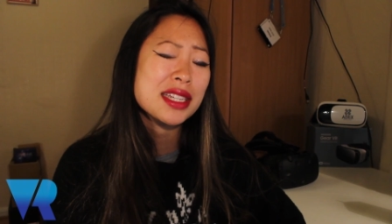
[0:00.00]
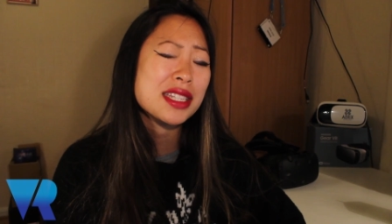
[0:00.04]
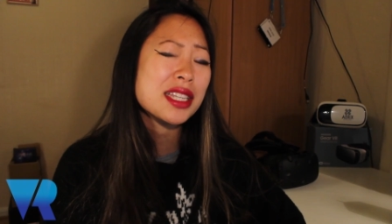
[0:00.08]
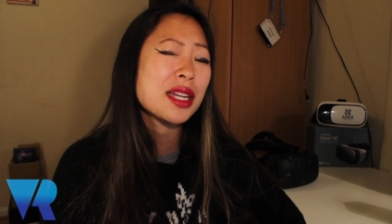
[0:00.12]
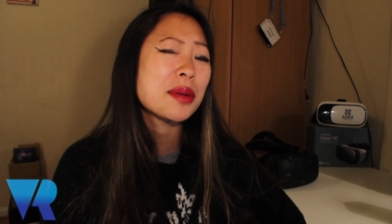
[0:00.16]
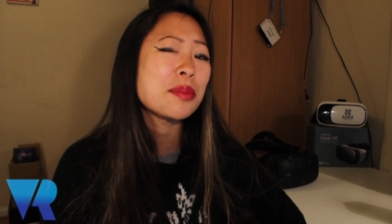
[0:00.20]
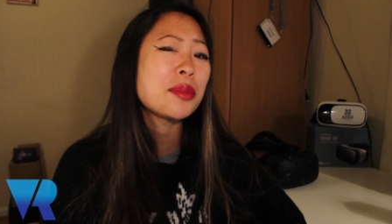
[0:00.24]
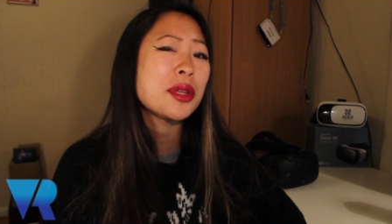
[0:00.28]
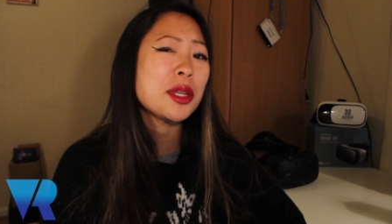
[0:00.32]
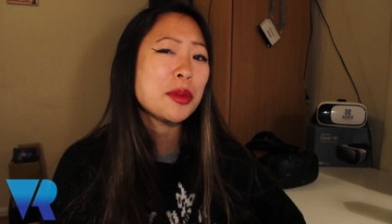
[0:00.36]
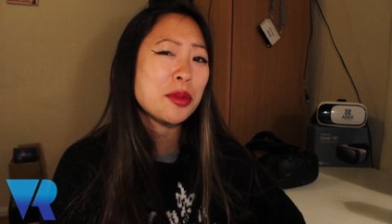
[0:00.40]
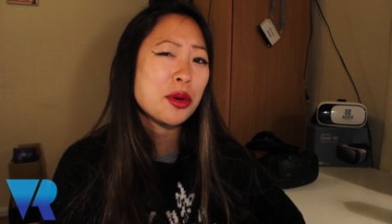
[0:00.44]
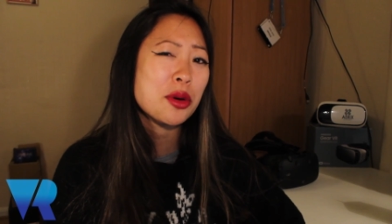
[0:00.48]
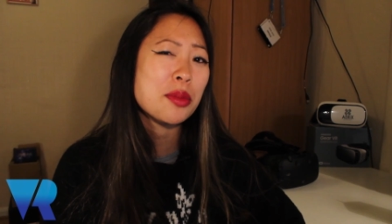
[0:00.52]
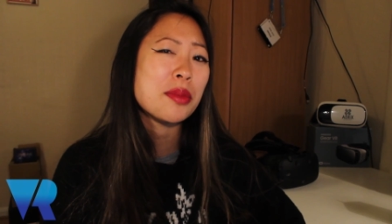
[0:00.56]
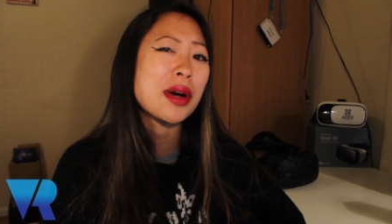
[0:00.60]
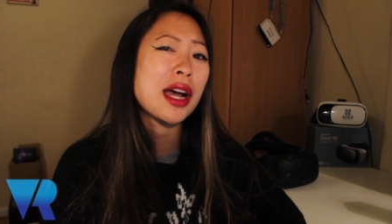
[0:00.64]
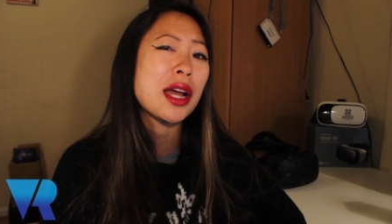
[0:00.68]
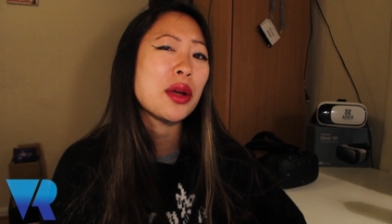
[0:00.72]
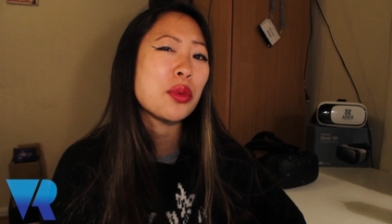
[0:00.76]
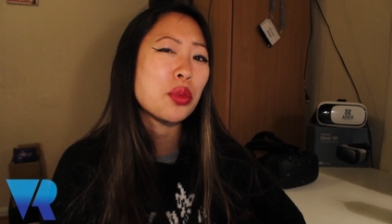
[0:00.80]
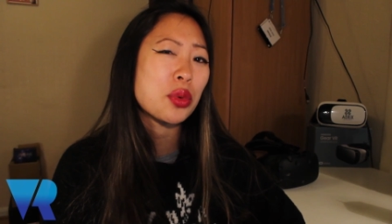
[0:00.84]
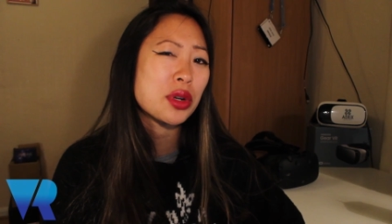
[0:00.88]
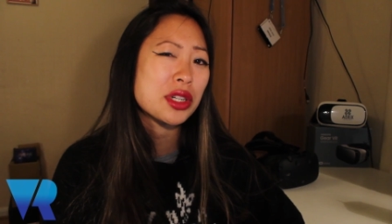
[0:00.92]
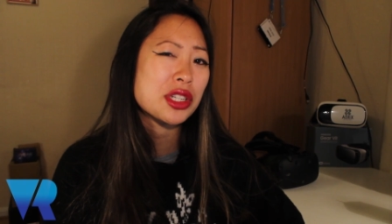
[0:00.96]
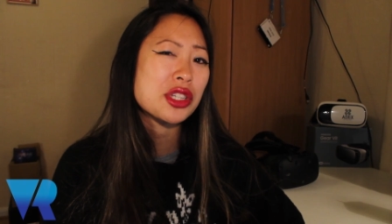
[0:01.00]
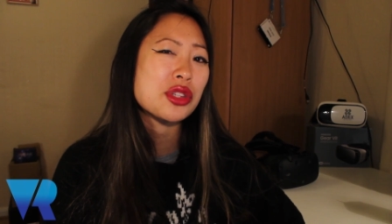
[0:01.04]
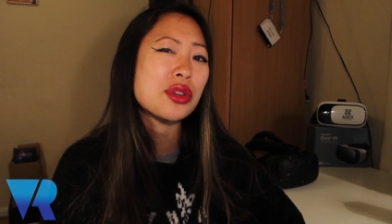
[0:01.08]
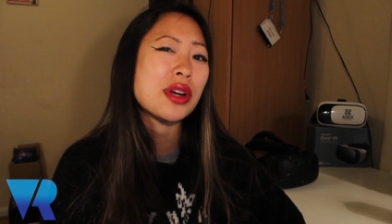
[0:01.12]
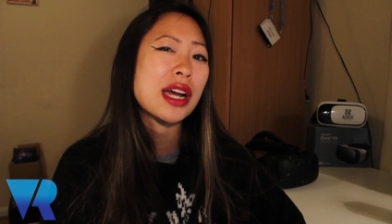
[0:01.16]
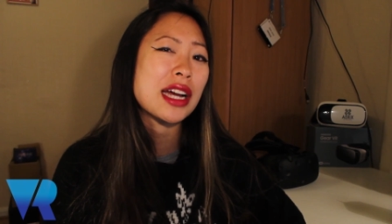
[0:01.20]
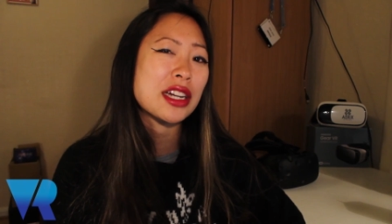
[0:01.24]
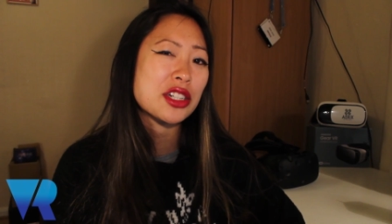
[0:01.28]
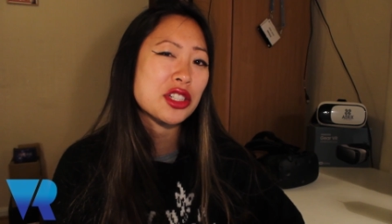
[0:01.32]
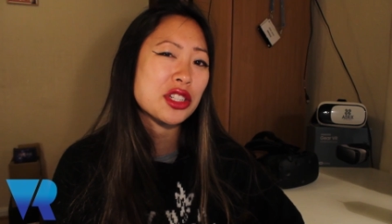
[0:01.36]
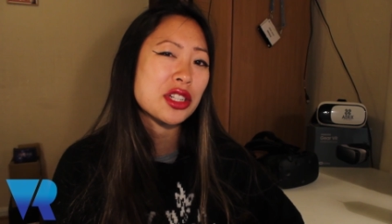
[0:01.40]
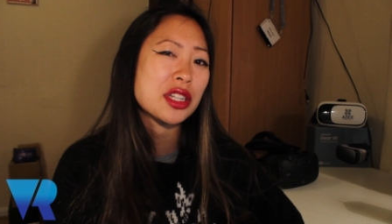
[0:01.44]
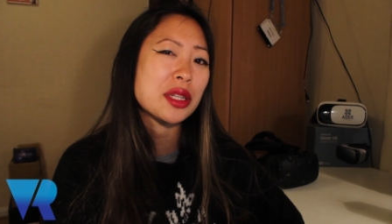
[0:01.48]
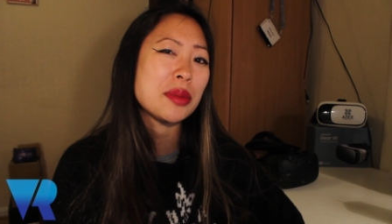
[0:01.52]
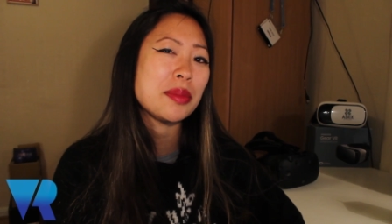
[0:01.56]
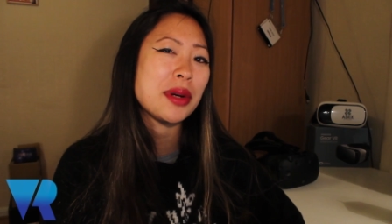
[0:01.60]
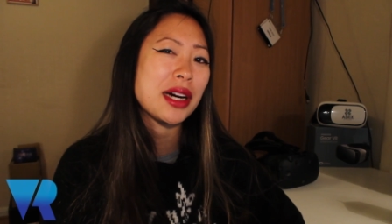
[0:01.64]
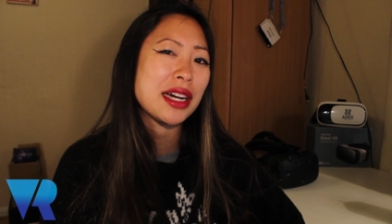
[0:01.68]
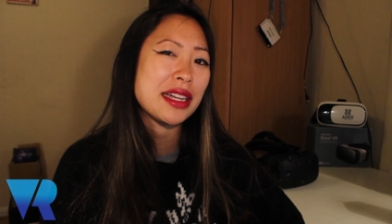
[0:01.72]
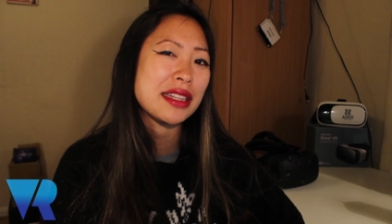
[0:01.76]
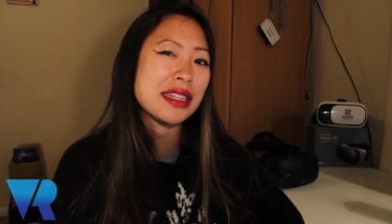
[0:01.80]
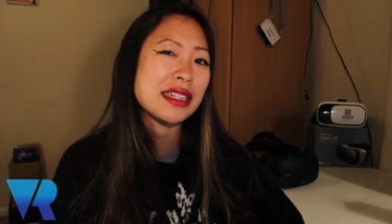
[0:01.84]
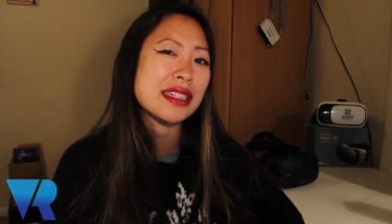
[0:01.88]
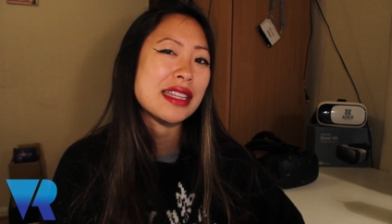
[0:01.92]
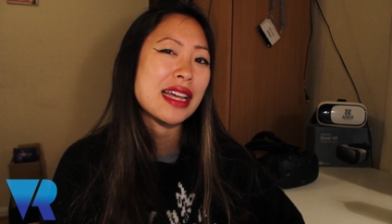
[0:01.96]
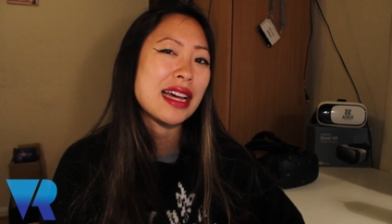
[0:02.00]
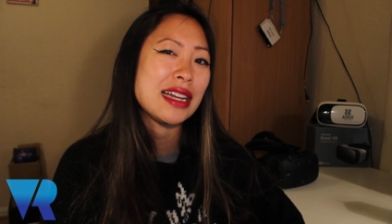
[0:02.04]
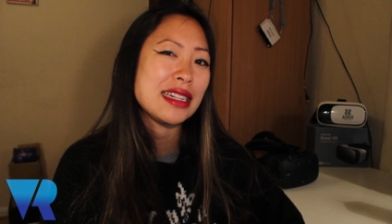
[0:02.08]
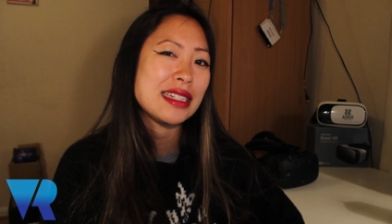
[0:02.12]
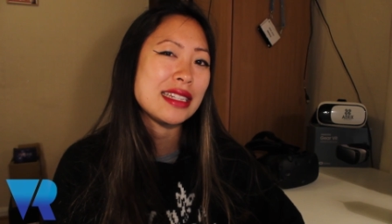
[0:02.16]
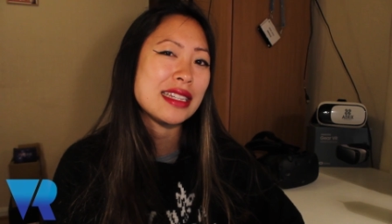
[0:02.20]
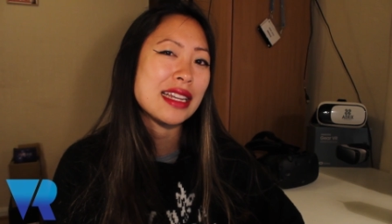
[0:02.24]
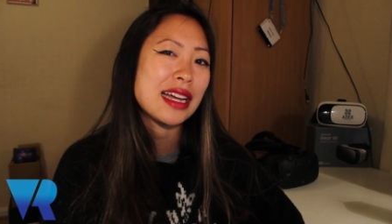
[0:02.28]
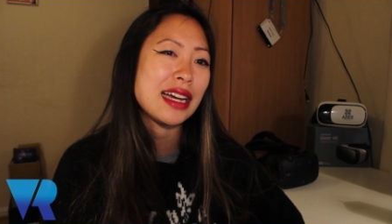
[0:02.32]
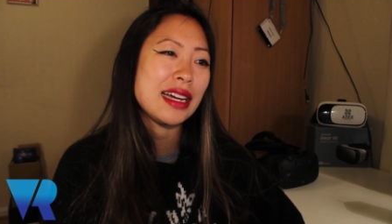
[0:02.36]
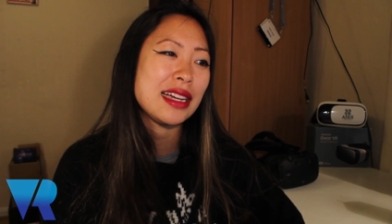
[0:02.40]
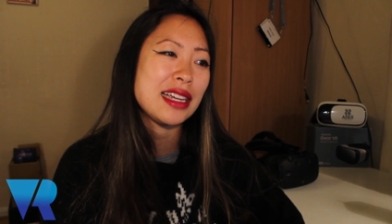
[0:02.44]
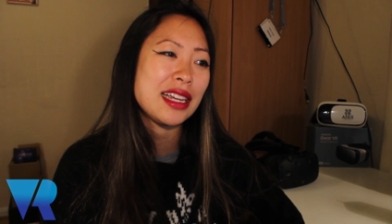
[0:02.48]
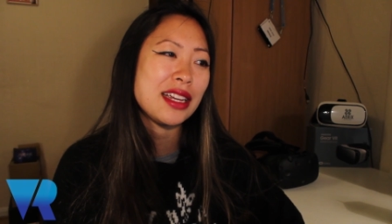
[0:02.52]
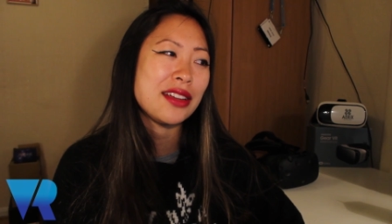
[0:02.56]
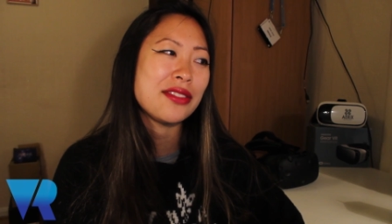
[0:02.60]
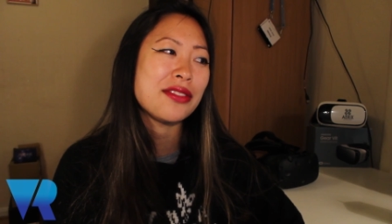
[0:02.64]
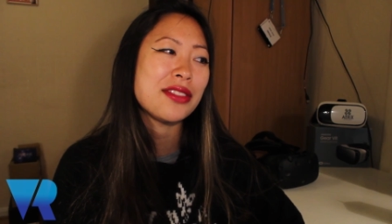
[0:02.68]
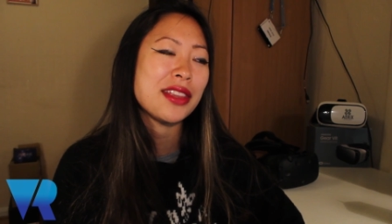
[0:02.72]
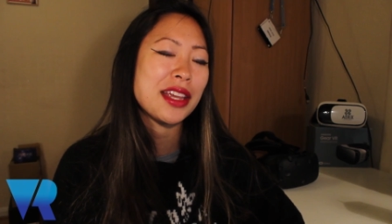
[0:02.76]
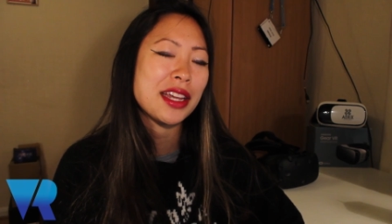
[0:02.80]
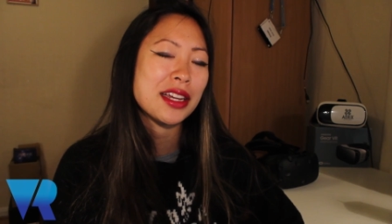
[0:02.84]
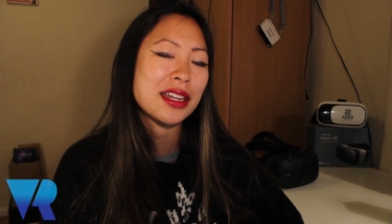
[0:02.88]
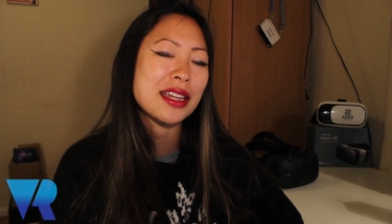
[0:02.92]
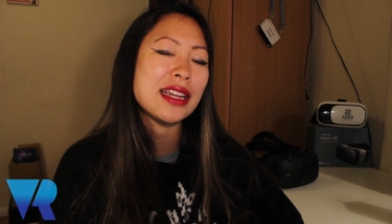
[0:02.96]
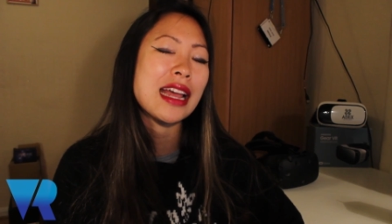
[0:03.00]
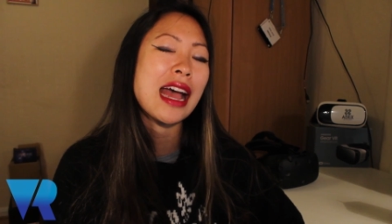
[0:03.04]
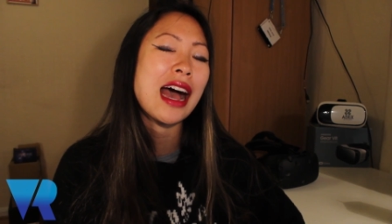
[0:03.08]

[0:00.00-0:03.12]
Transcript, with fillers: some people might want to actually buy this headset if they